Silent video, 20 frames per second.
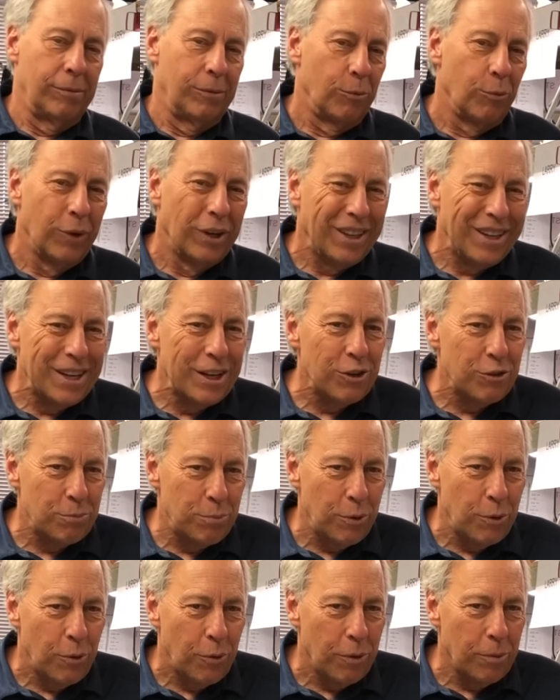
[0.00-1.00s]
really is
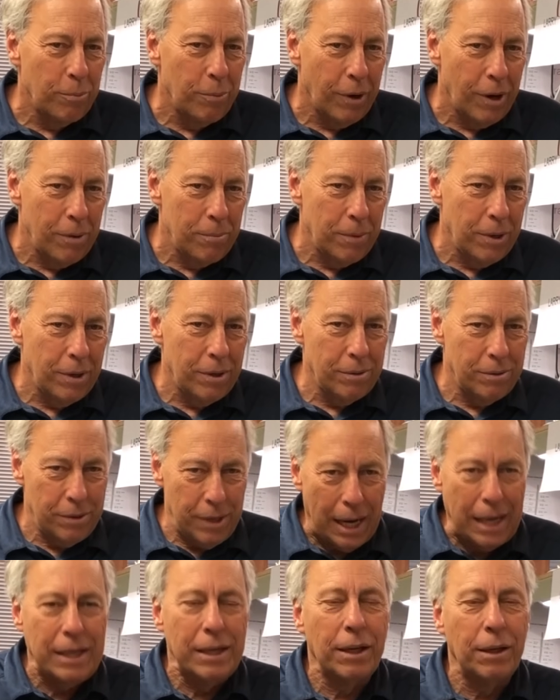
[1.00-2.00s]
pure, but I mean,
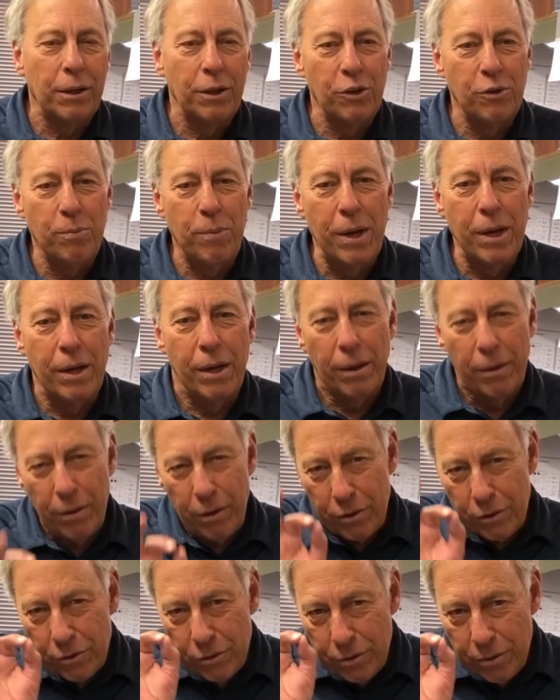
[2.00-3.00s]
technically speaking,
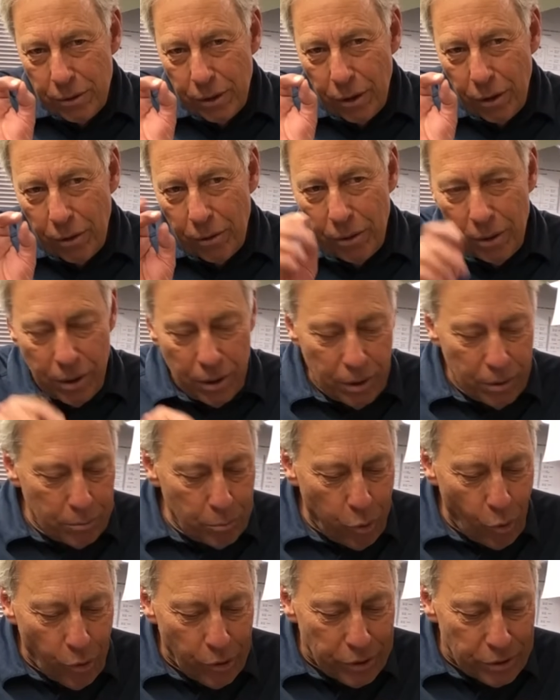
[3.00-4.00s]
there's, you know,
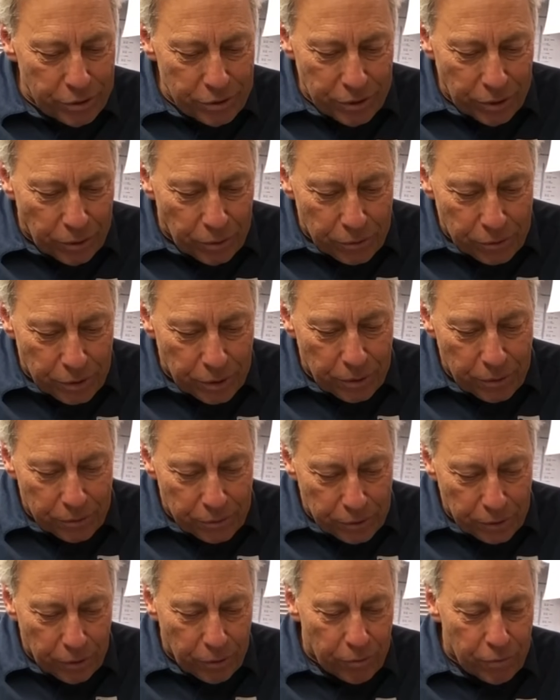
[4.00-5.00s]

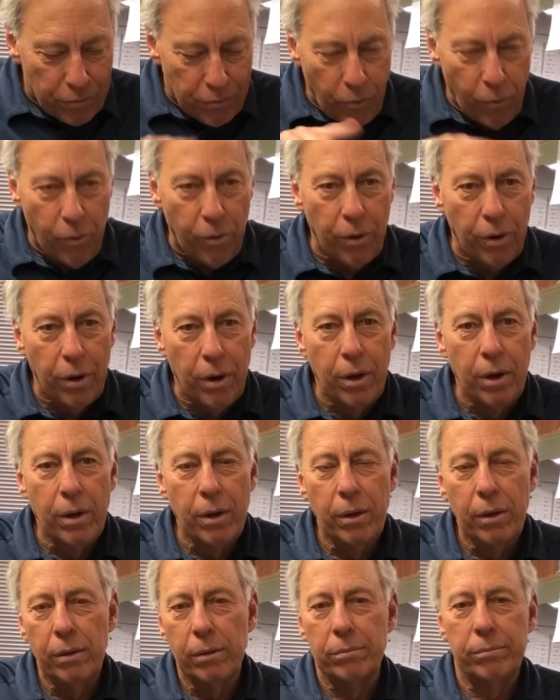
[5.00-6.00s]
0.0004
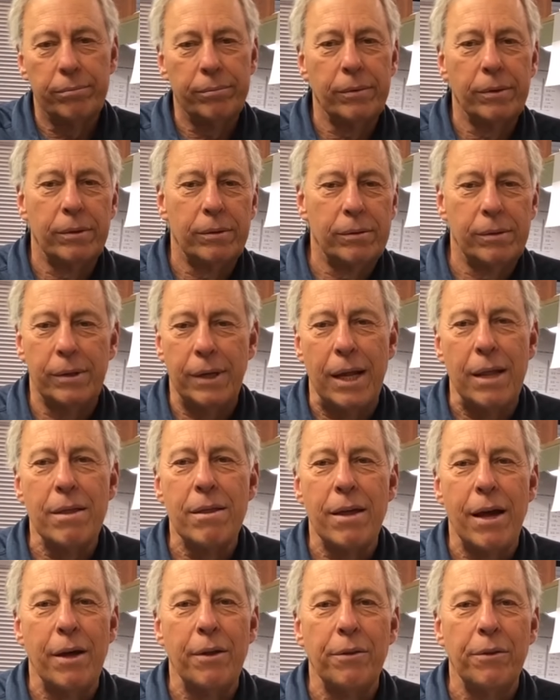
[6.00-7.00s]
ten
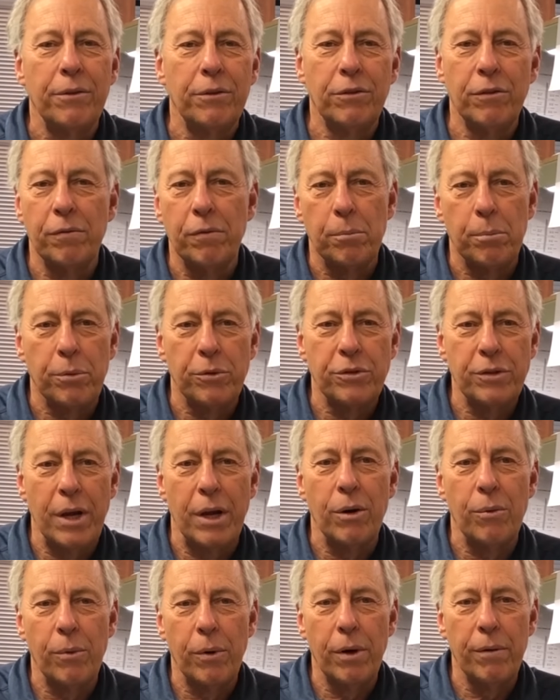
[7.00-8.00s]
thousandths of a
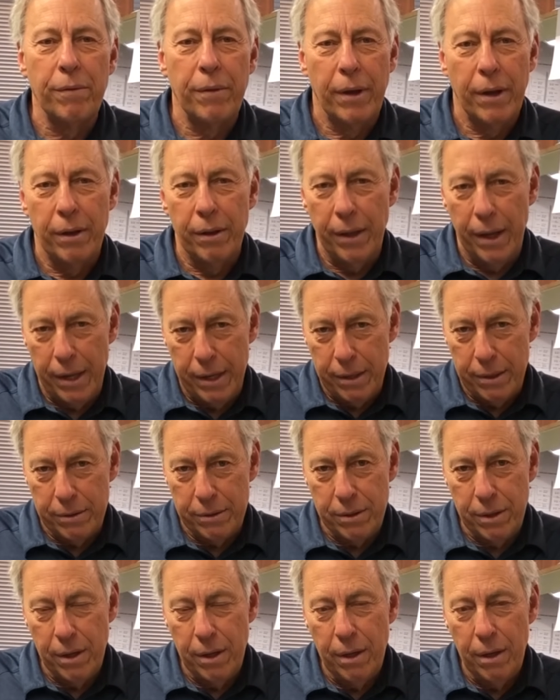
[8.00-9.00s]
percent or whatever the hell that
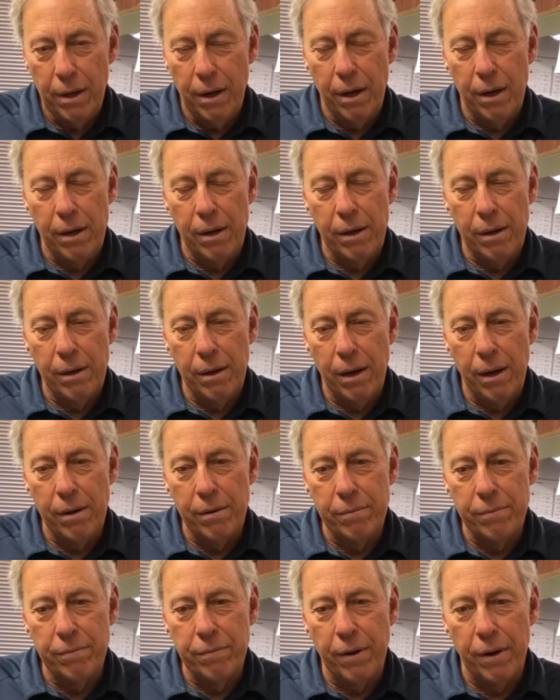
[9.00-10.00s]
is uh,
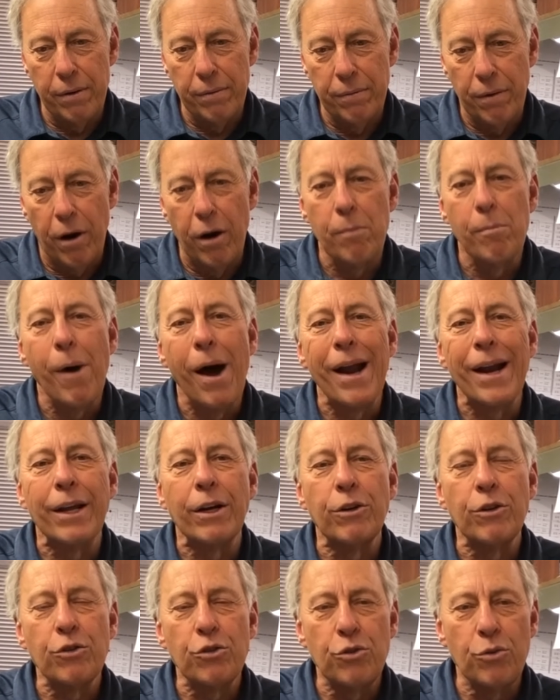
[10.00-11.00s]
of, of
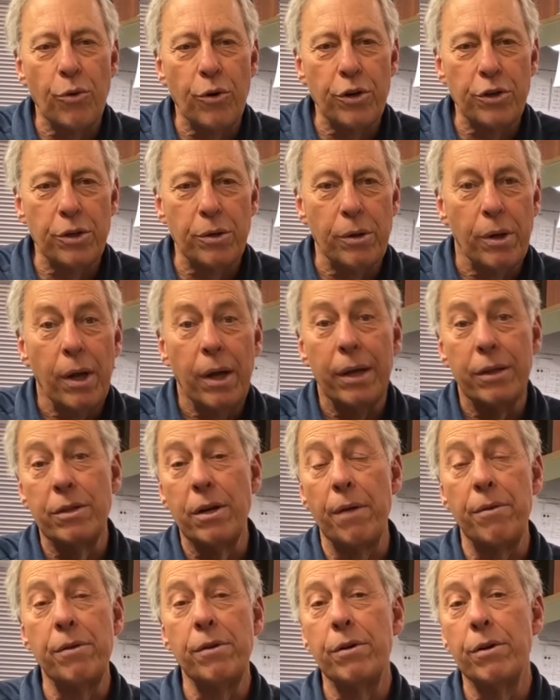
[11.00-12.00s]
harmonic distortion.
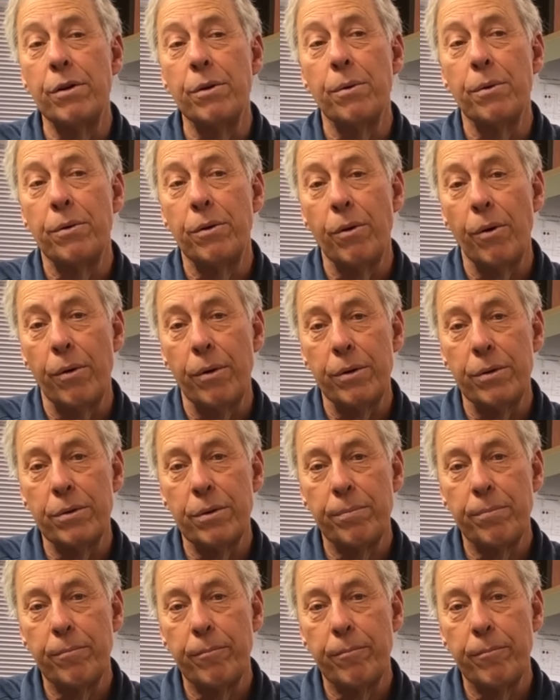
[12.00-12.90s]
Nothing to do with noise.